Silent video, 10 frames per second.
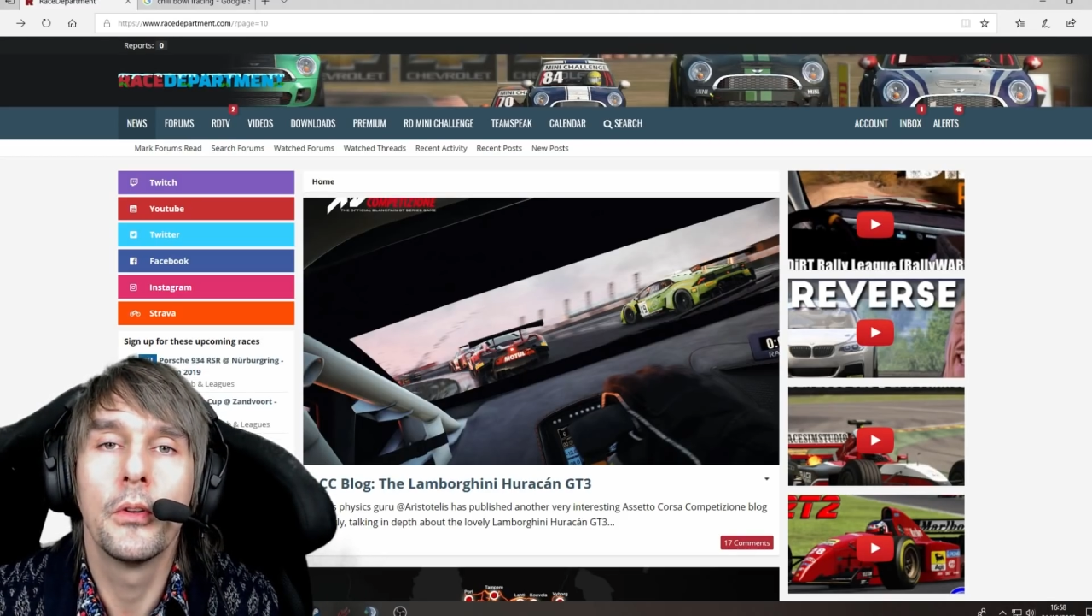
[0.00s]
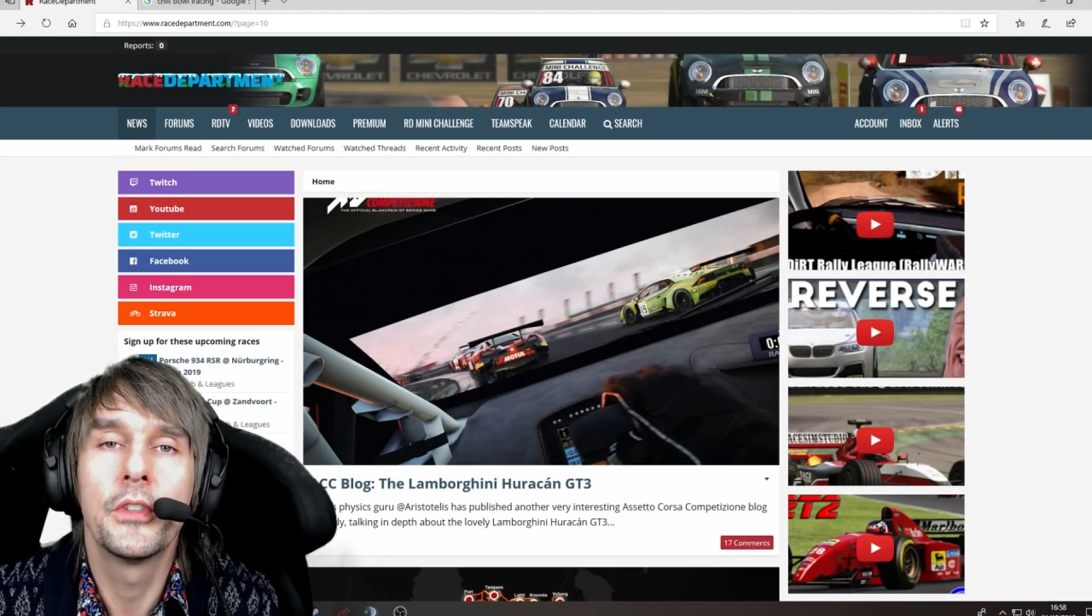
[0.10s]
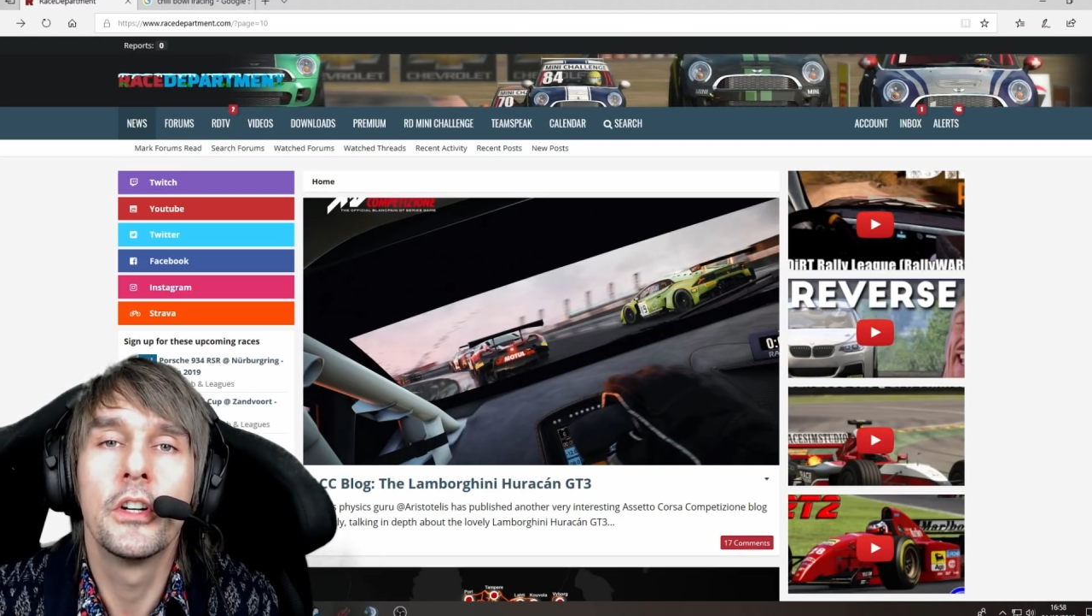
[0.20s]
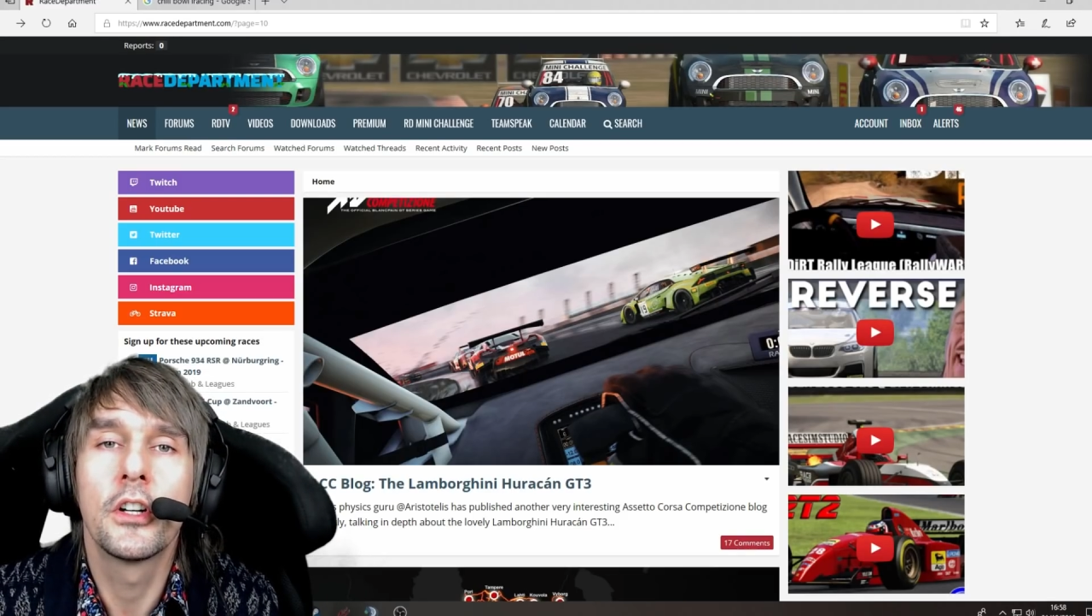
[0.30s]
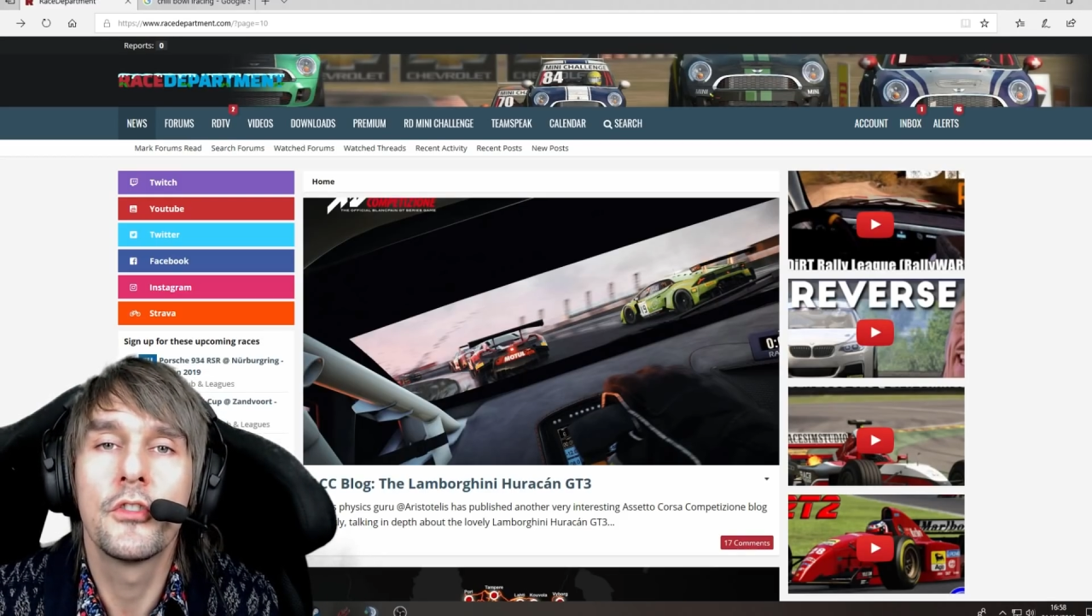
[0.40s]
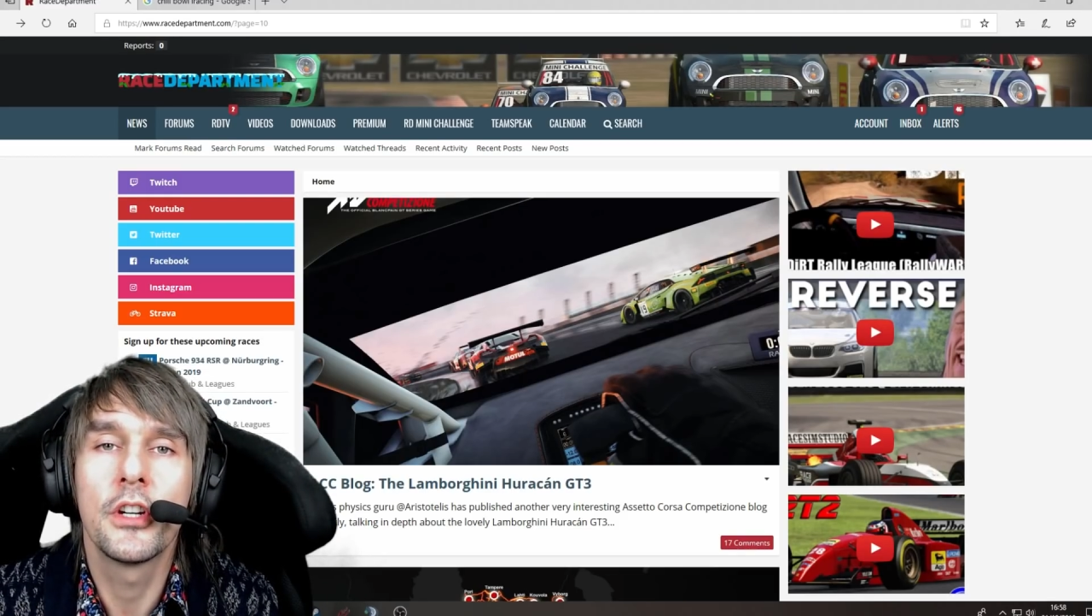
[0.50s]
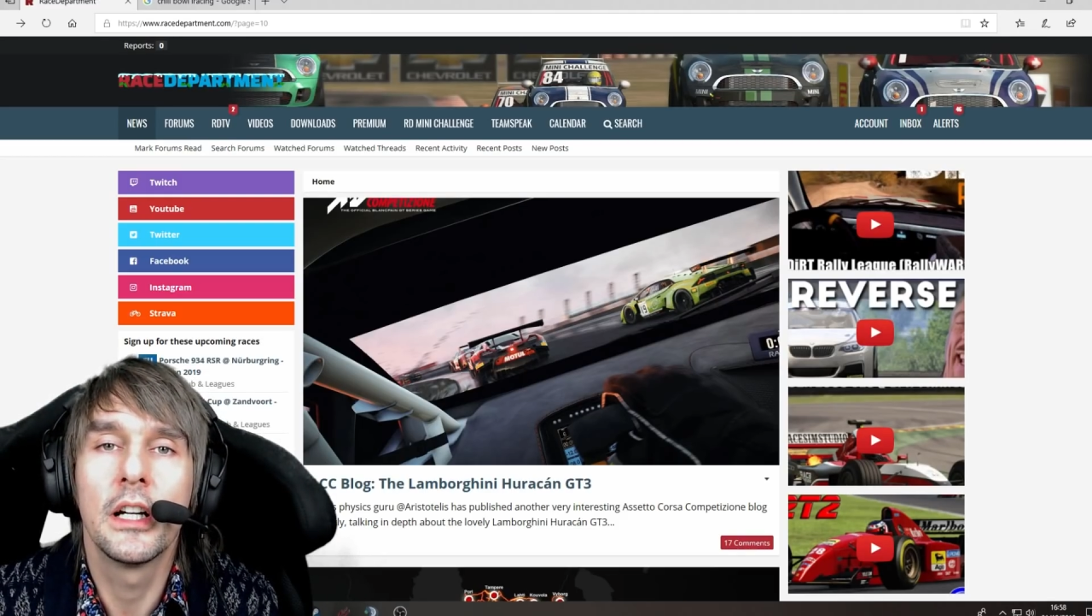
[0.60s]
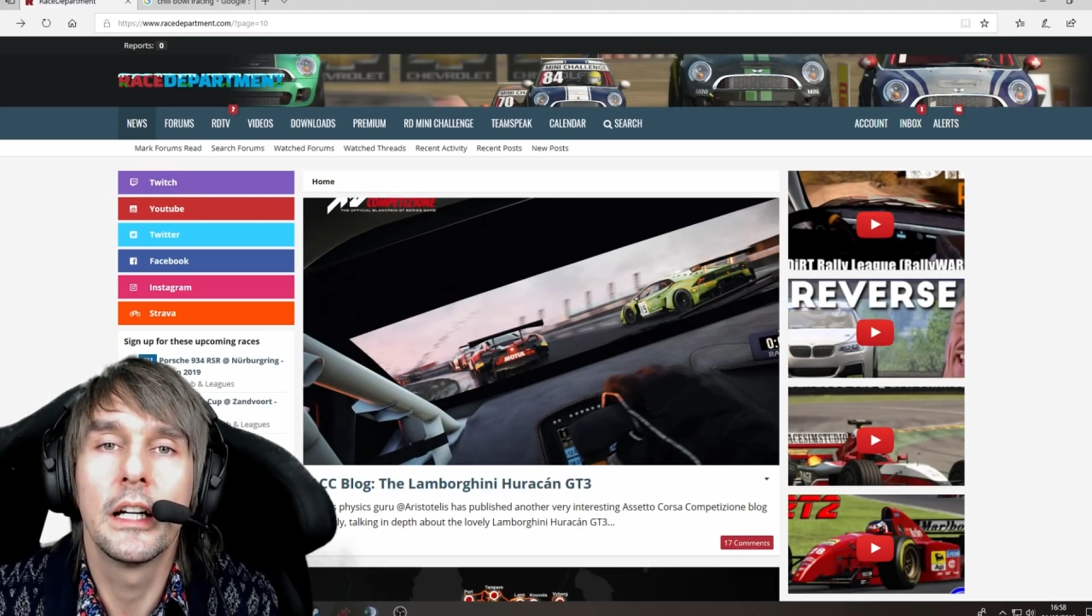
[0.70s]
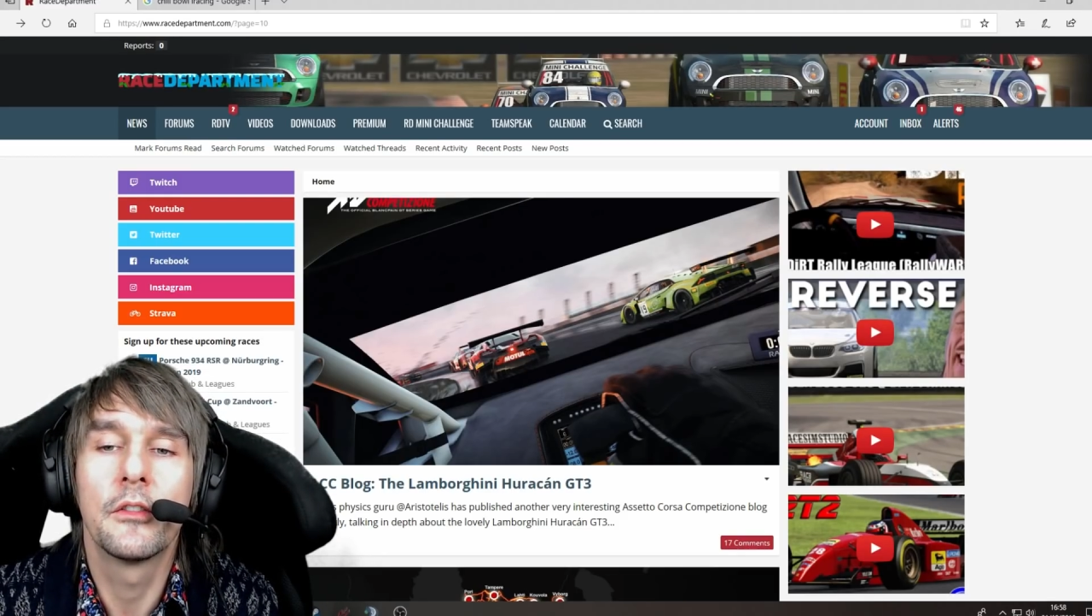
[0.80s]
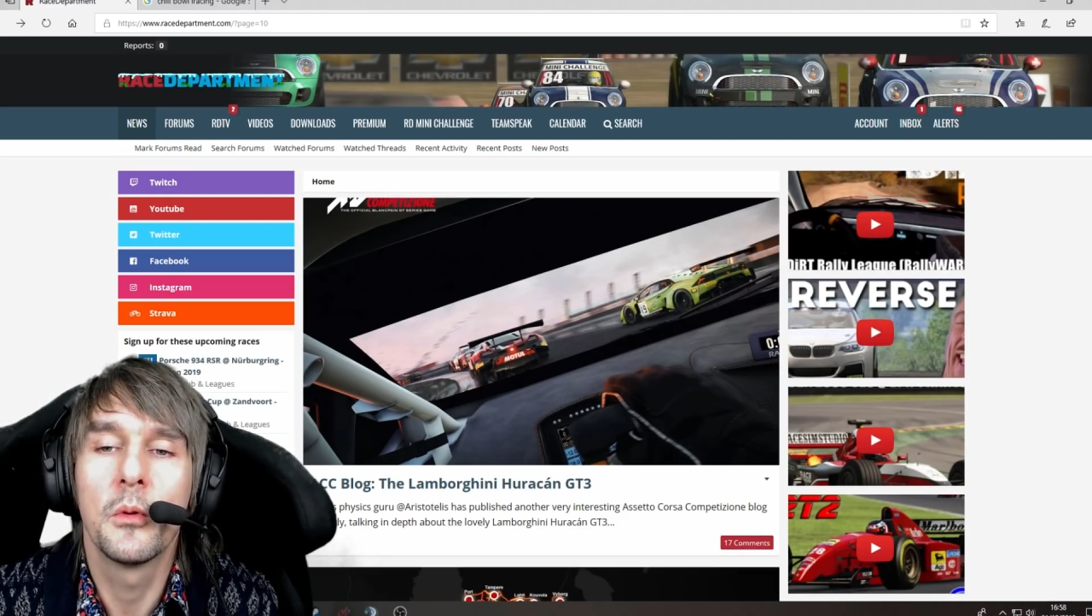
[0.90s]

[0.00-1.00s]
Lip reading: token drives